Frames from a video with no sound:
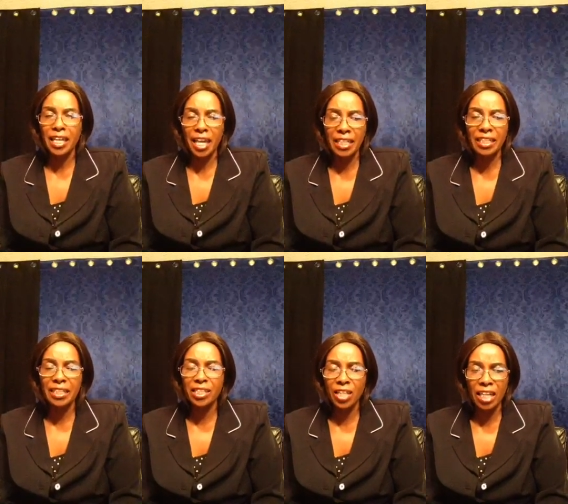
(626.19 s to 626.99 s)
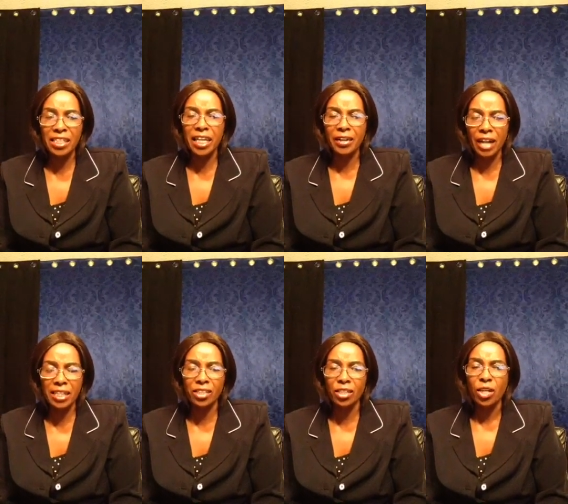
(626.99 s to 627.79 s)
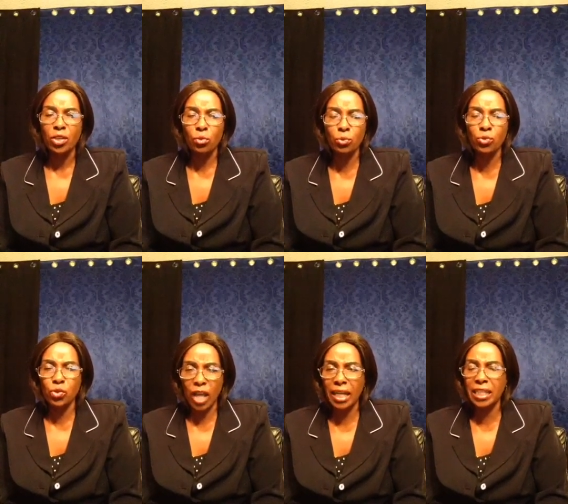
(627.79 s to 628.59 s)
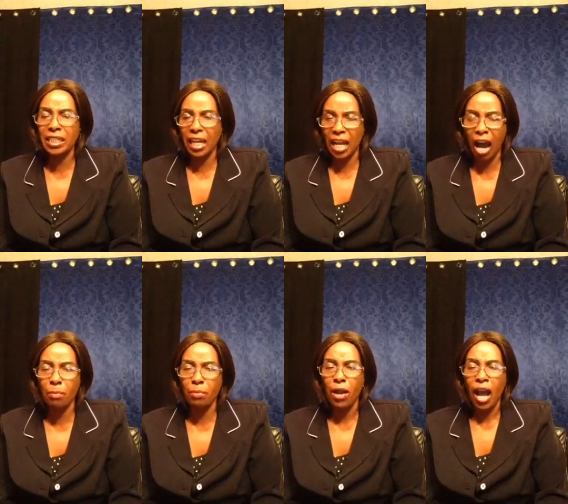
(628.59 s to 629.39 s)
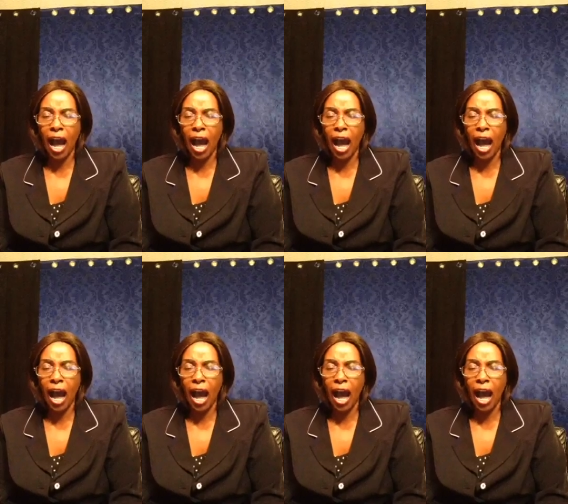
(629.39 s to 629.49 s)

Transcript: he has, she has a right to stand in the gap